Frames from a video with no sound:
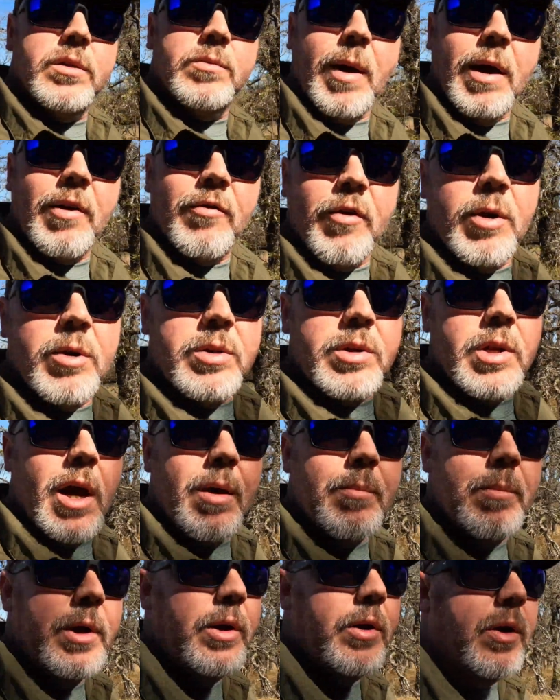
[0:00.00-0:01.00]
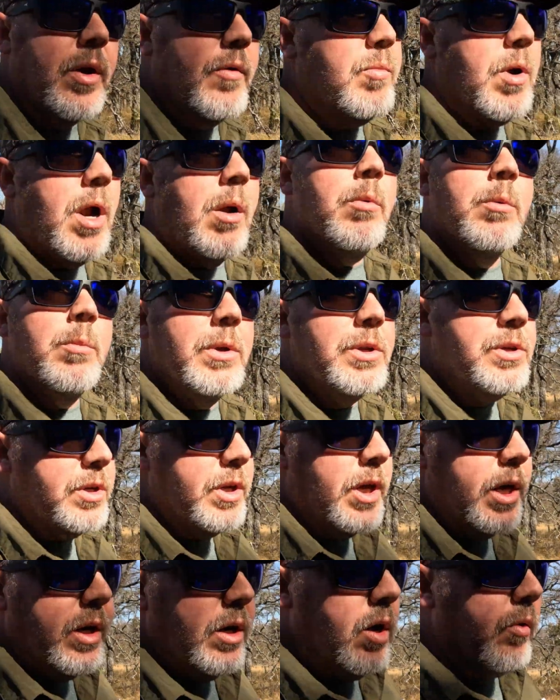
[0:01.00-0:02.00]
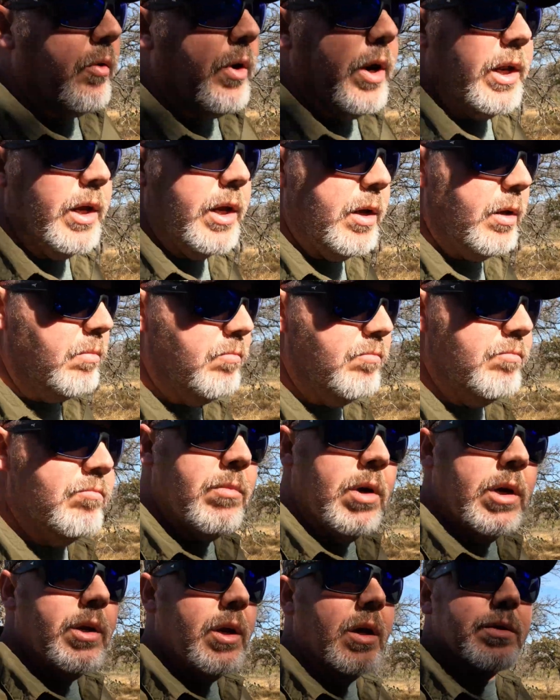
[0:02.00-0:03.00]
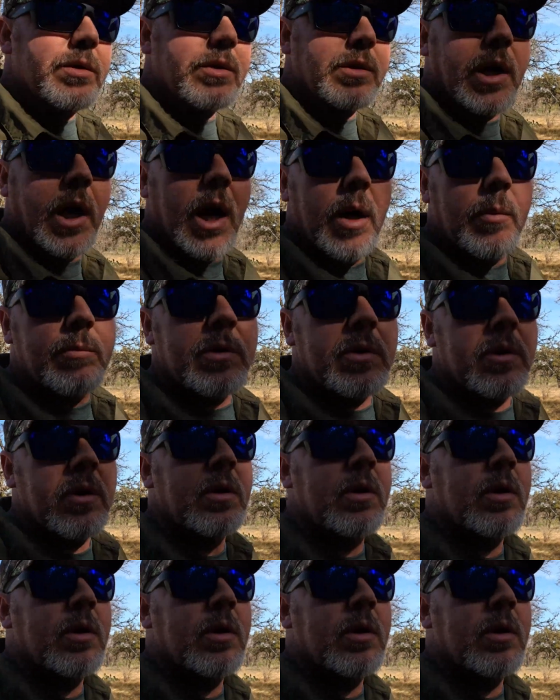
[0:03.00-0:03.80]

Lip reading: is my first time here. I probably mentioned that already a dozen times,